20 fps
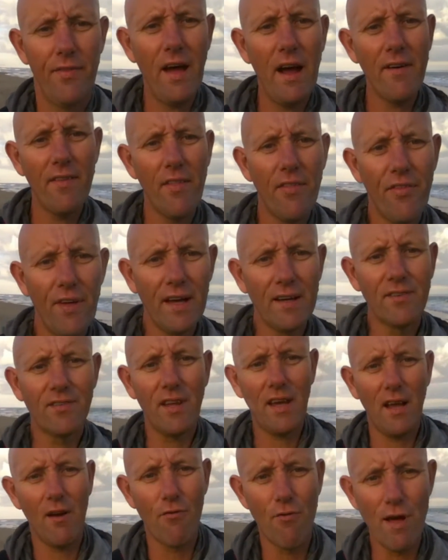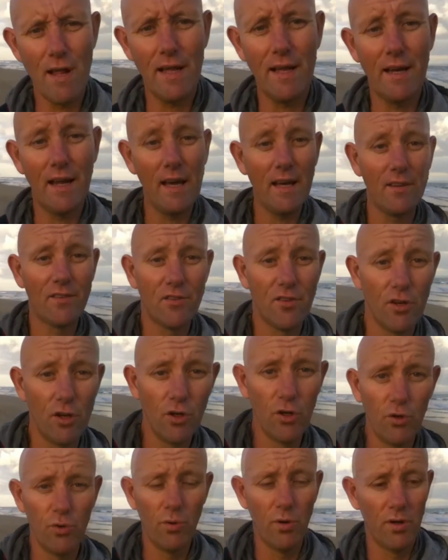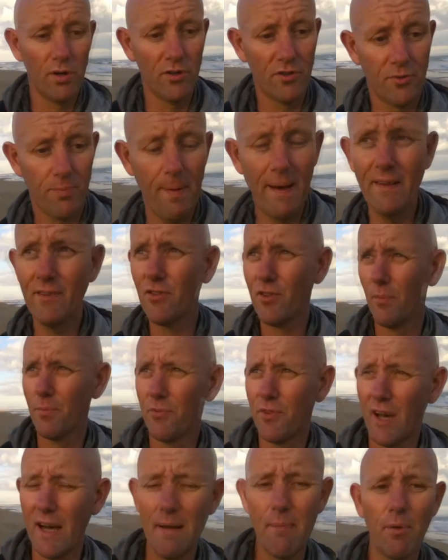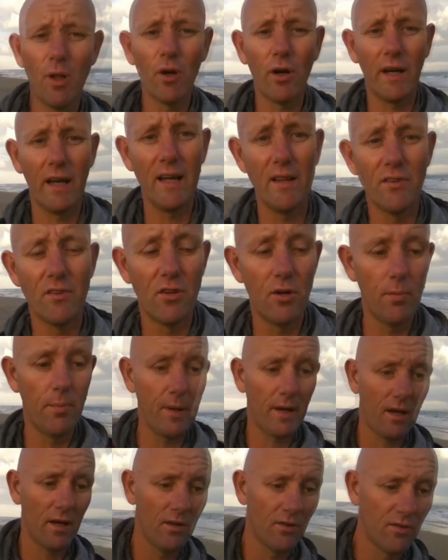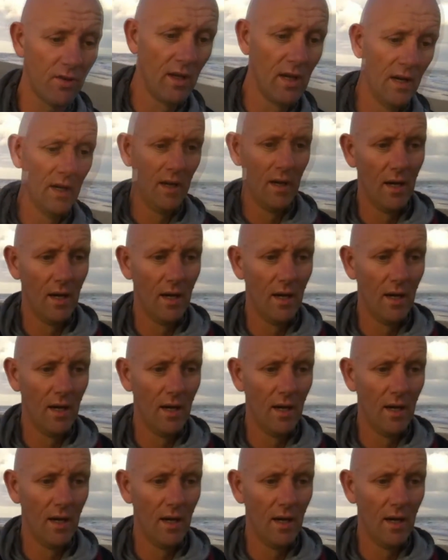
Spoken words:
They're the things that you really need to spend some time looking into, because